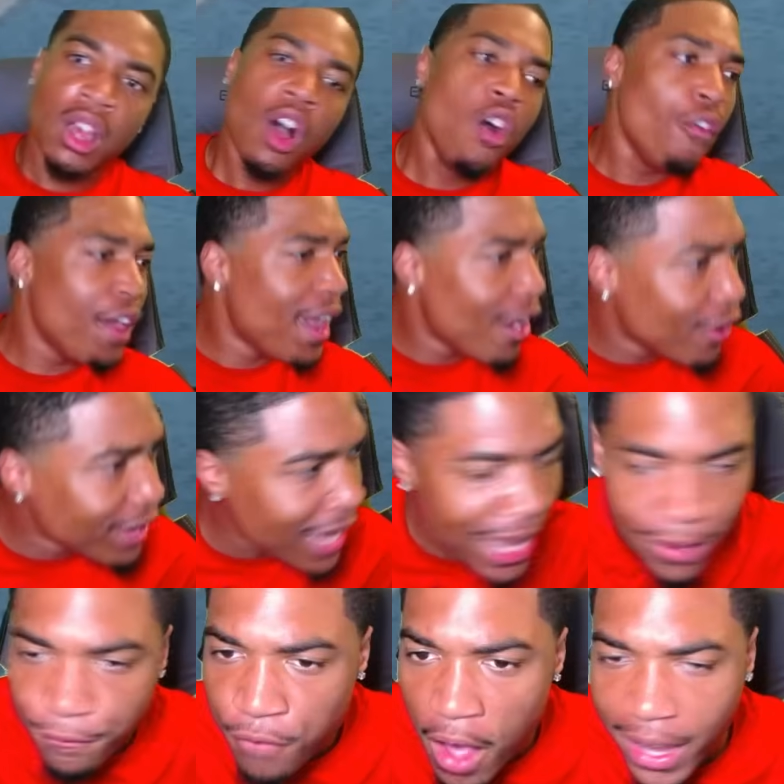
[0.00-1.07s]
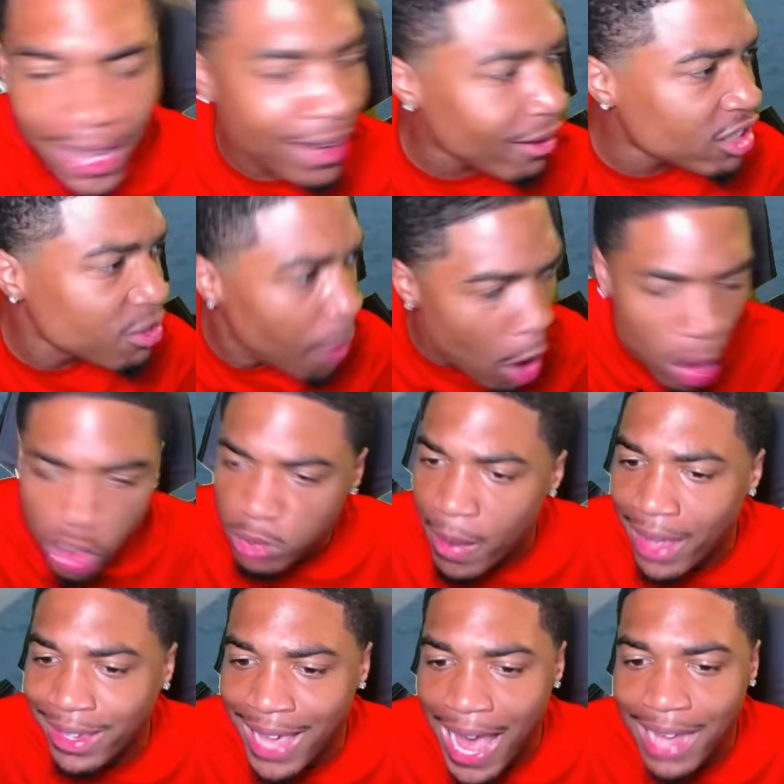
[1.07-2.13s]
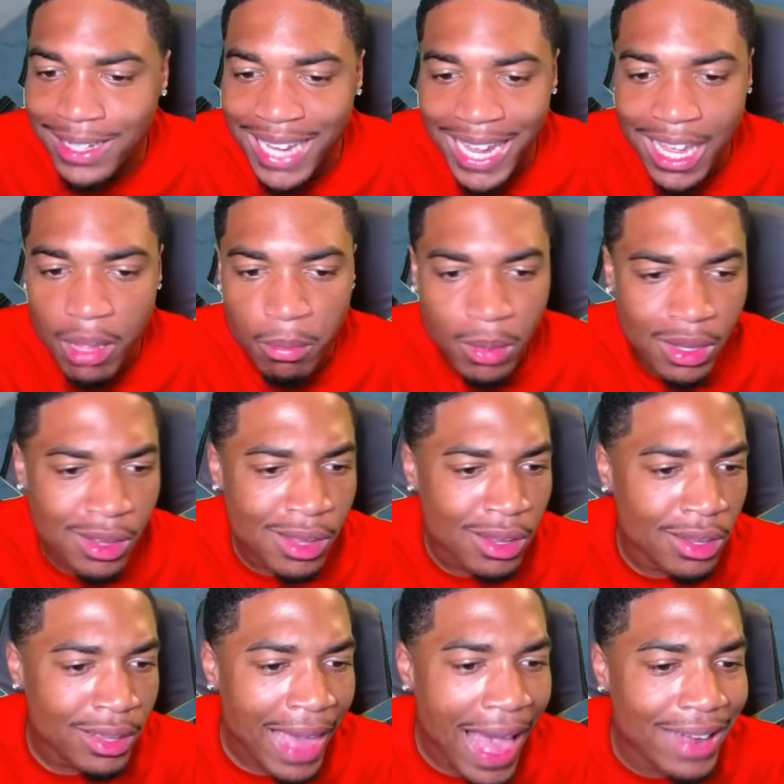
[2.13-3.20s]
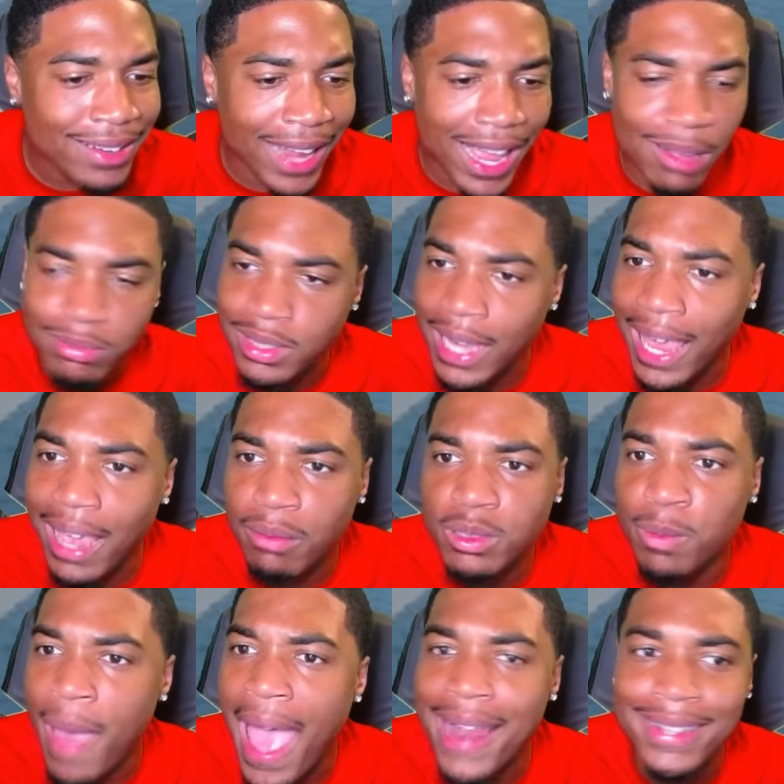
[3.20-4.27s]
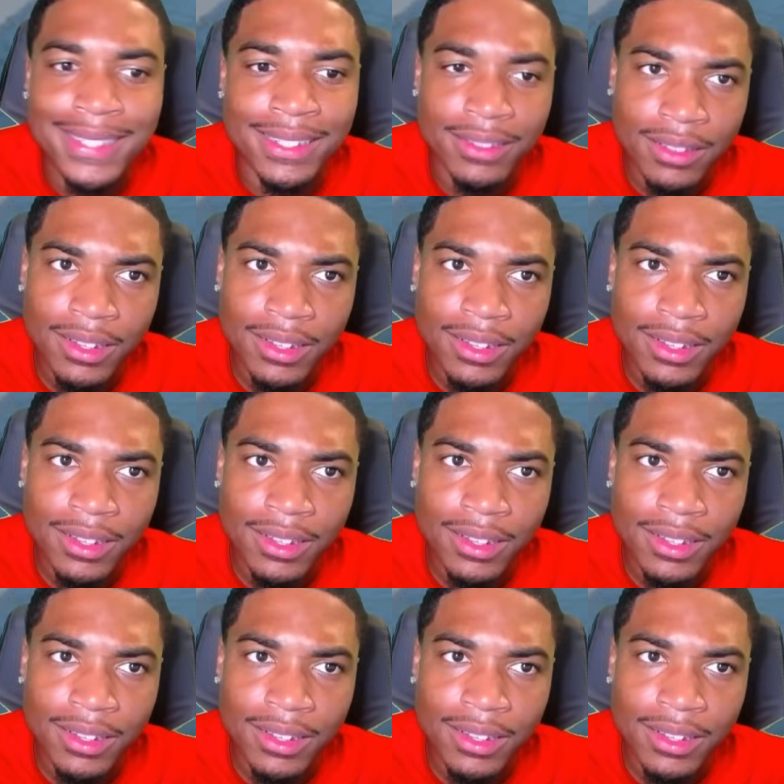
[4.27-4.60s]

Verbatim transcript: Over here again, fucking exposed by goddamn, goddamn James Madison.